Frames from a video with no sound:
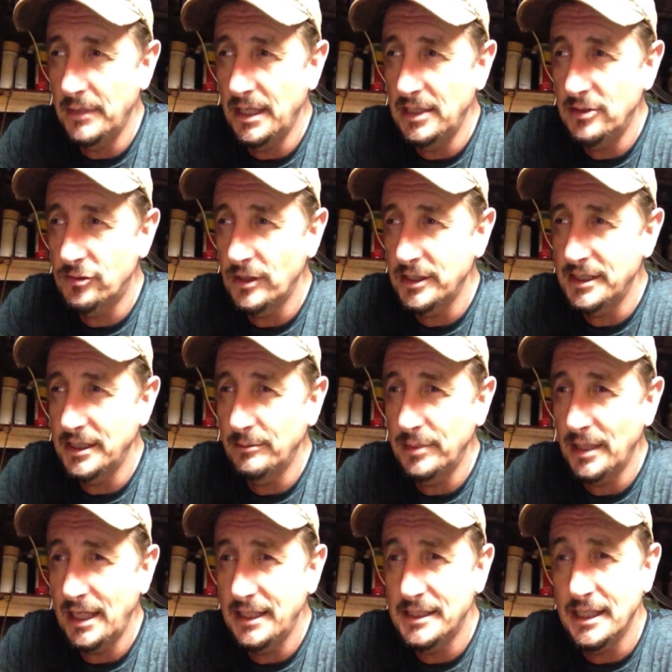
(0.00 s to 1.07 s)
interesting
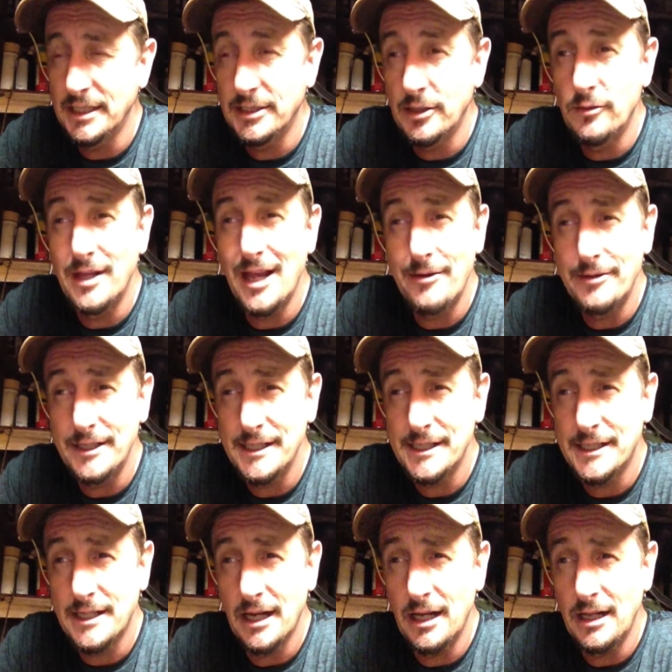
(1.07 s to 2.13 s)
blades there. So there it is,
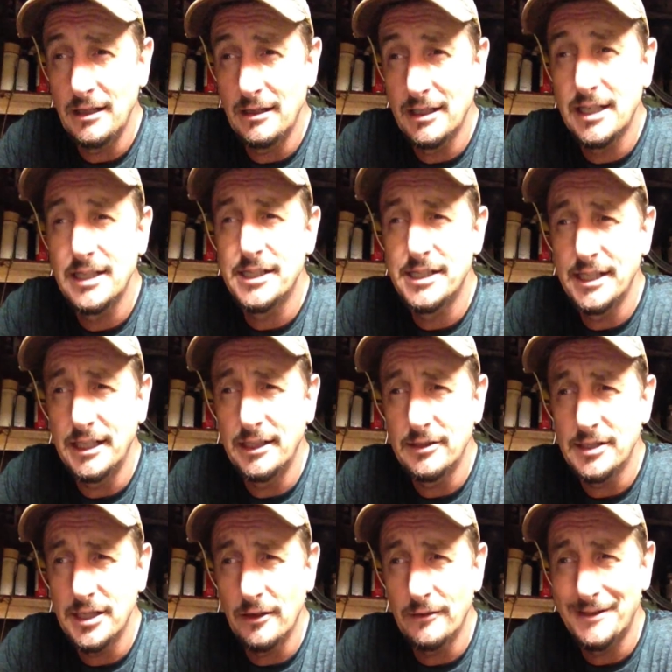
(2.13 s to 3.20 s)
Carl. Consider
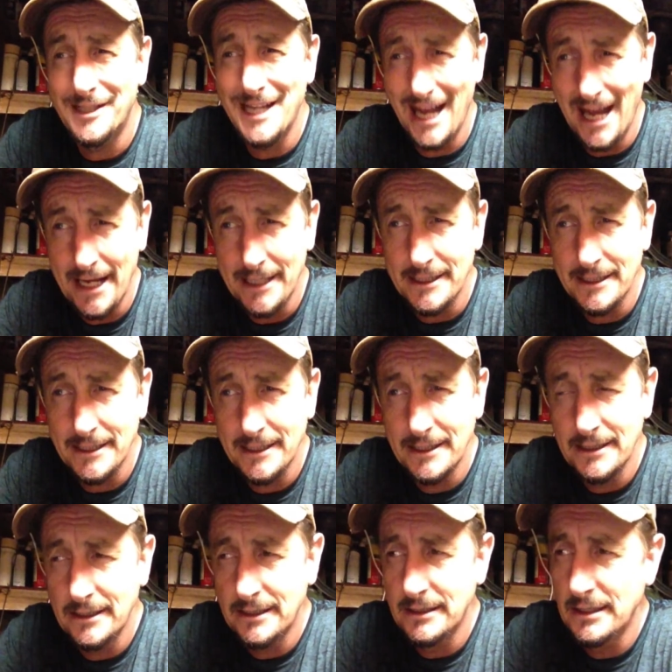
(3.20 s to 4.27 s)
yourself tagged.
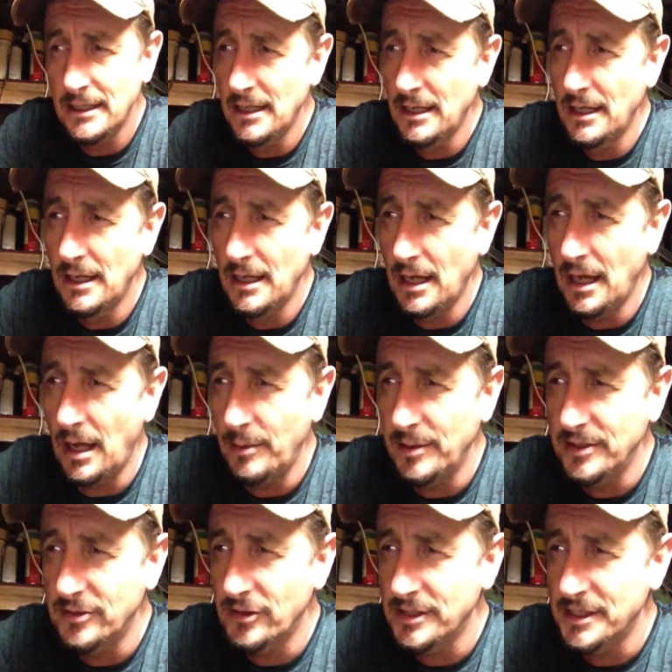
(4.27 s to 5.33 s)
I'll be
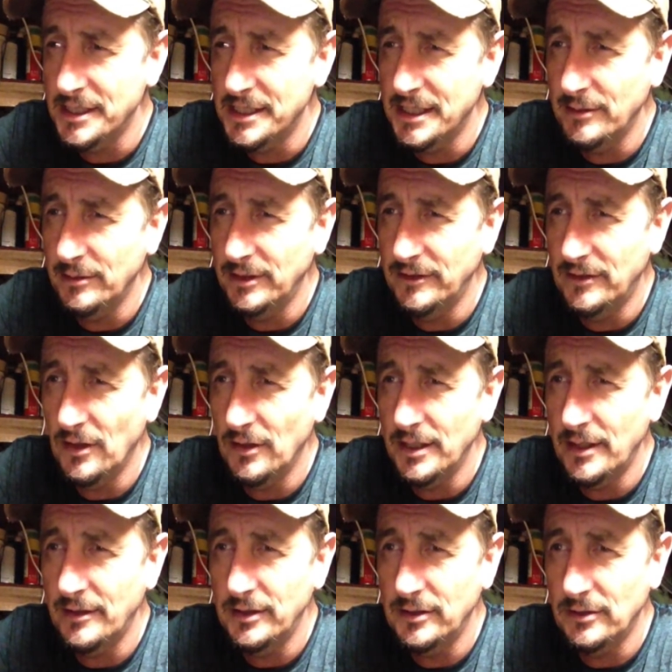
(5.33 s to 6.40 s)
interested to see what you've got
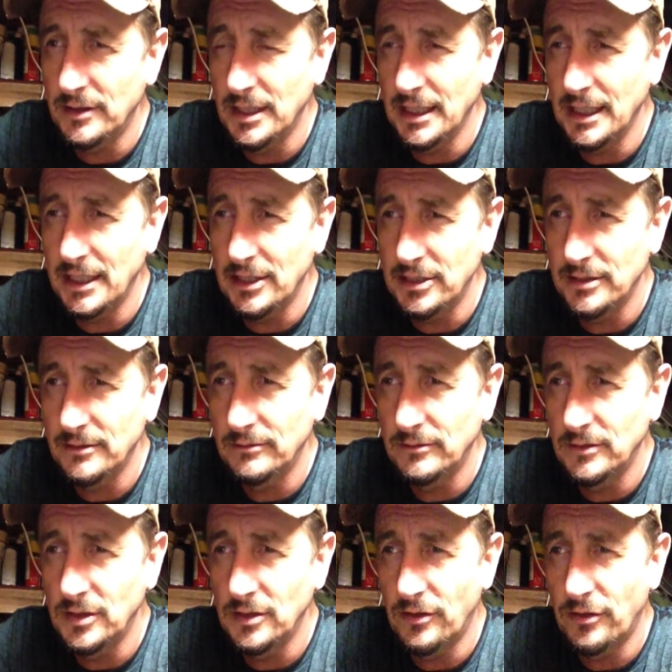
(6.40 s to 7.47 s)
there in your collection.
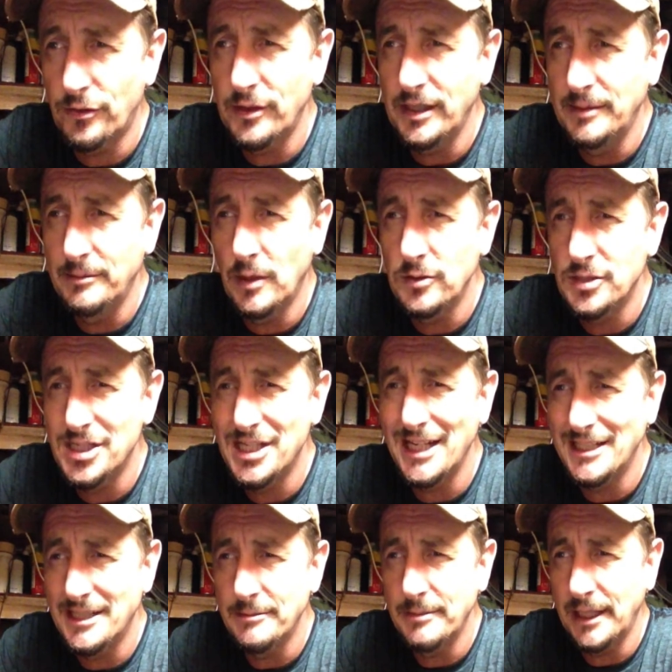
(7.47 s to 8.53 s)
Your 3 most
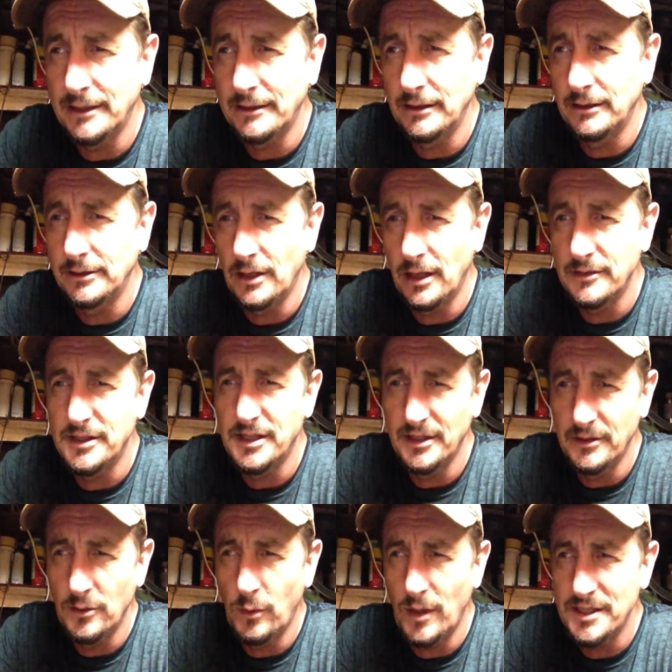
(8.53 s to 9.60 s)
sentimental knives,
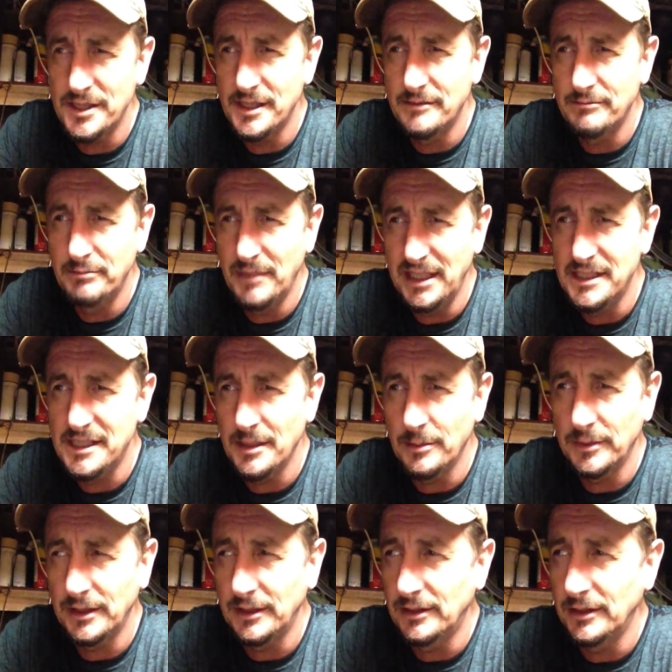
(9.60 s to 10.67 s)
the ones that mean
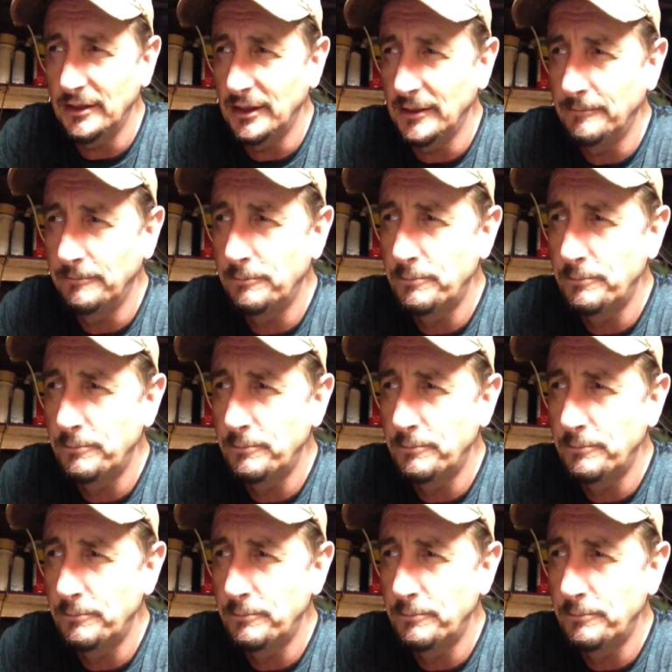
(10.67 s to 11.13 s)
something to you.